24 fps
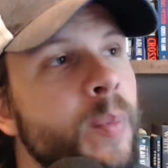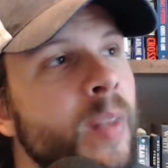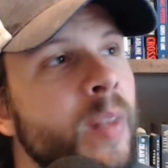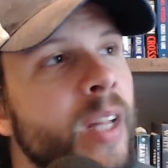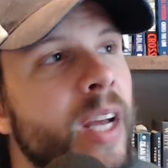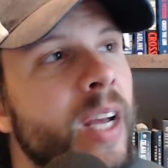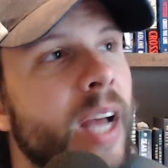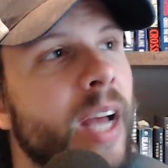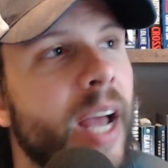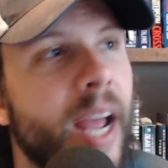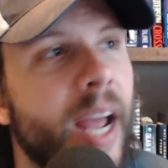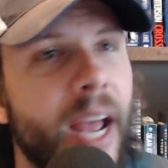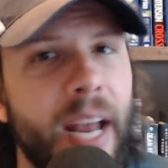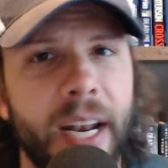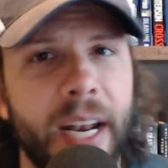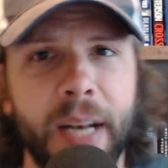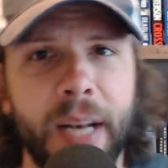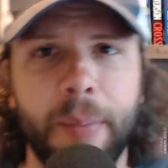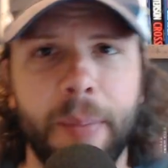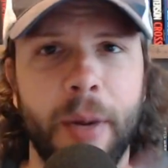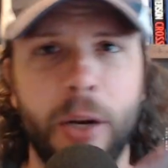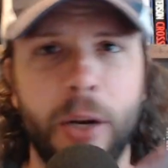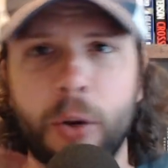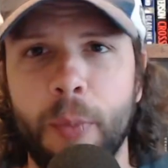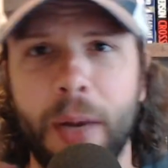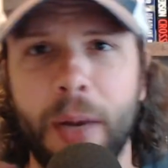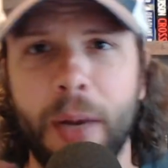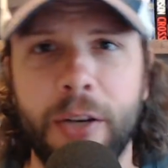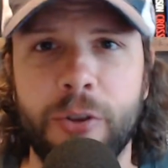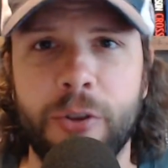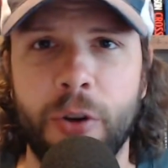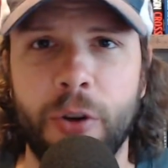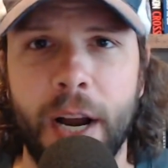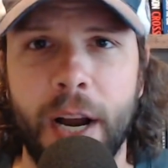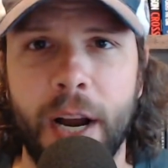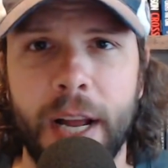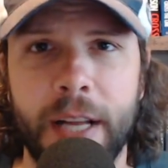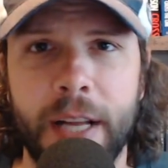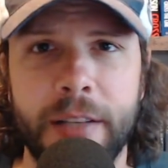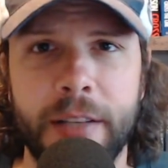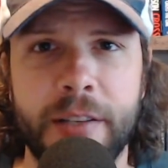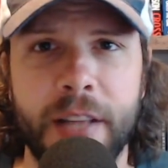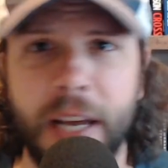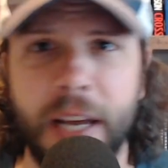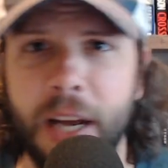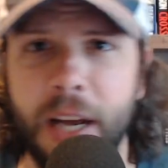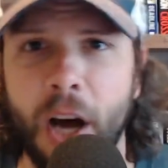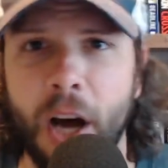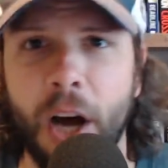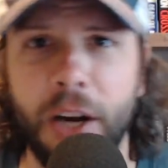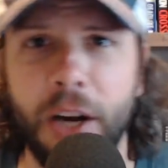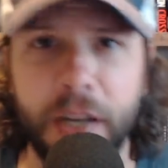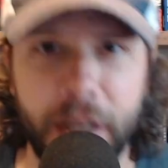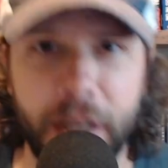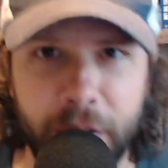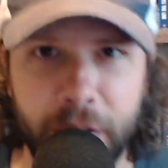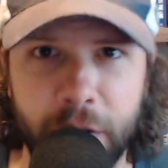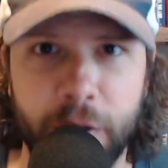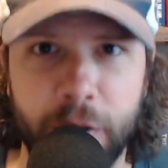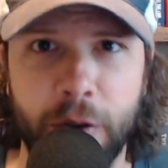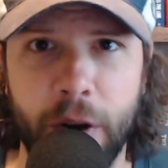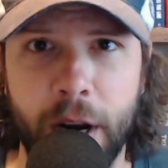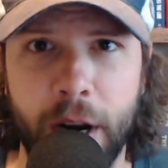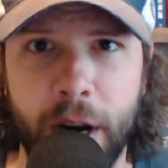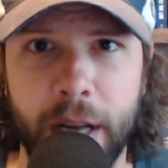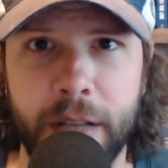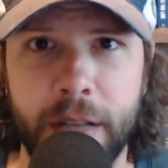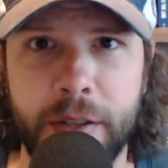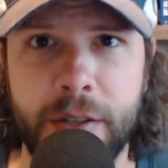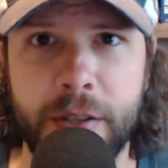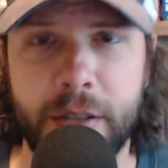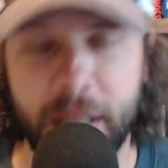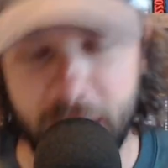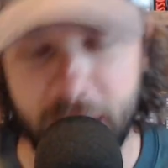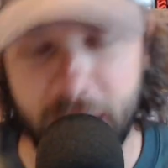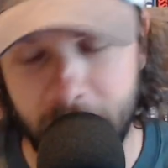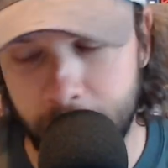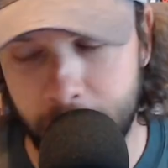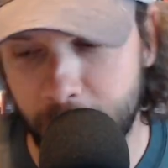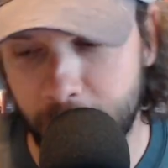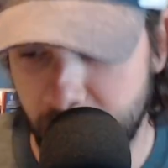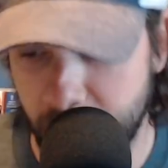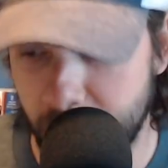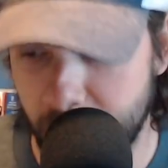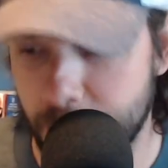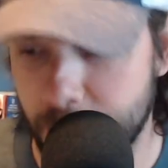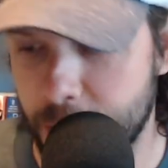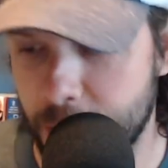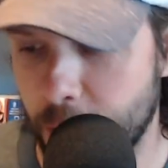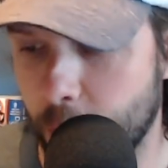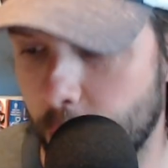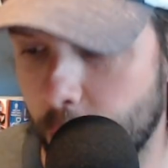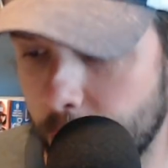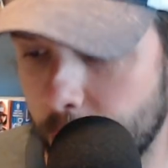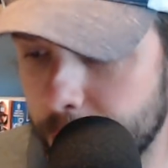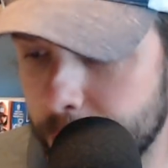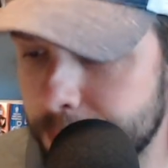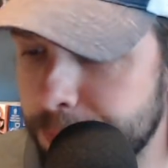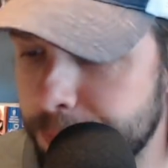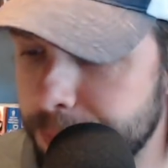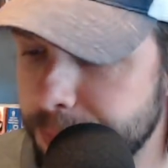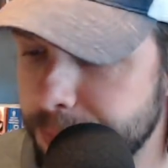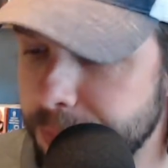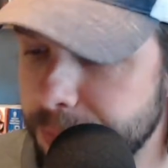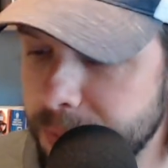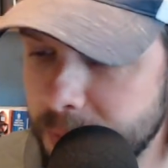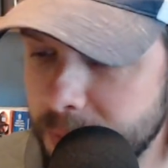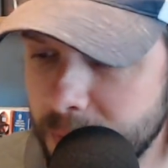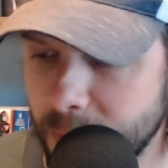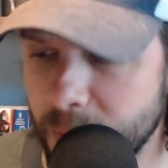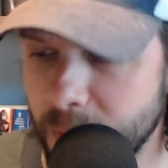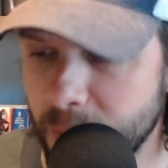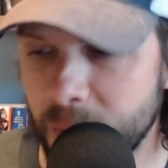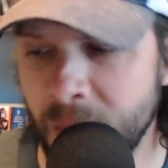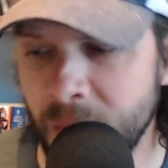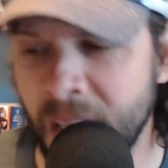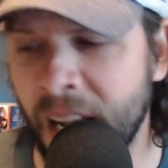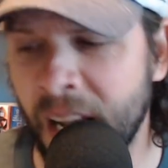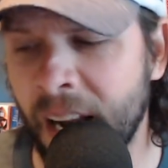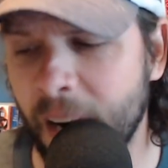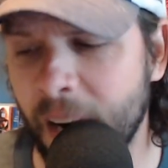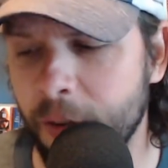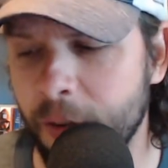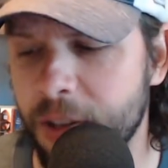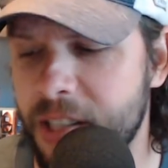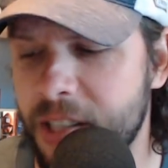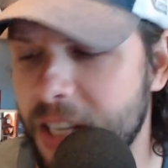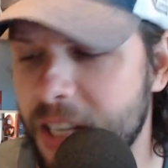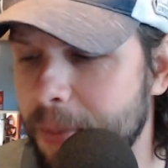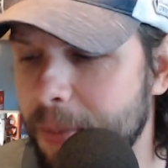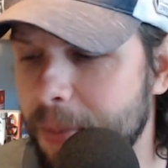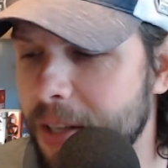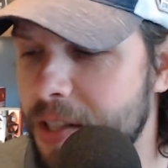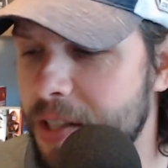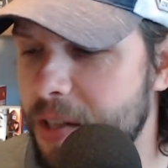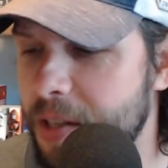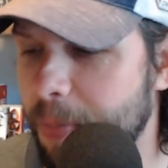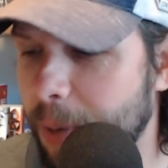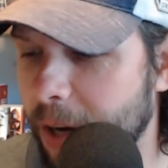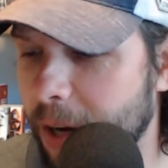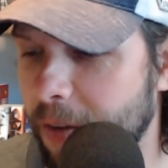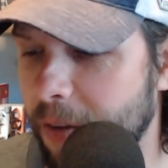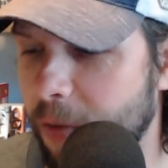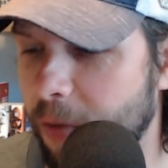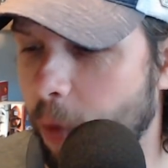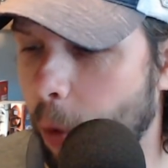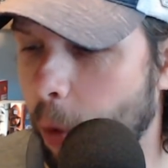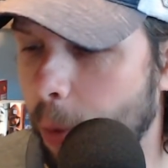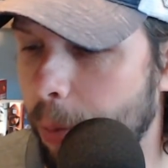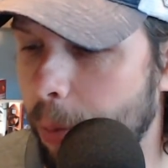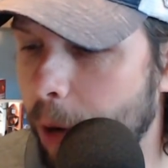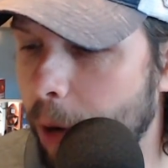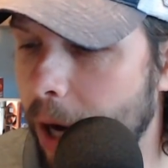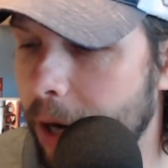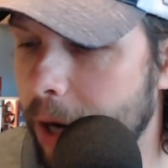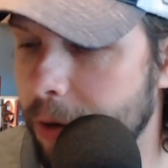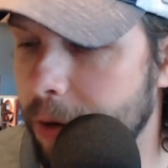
and anybody who made trades, they undid the trades to keep the teams in order. And every team gets to pick four players,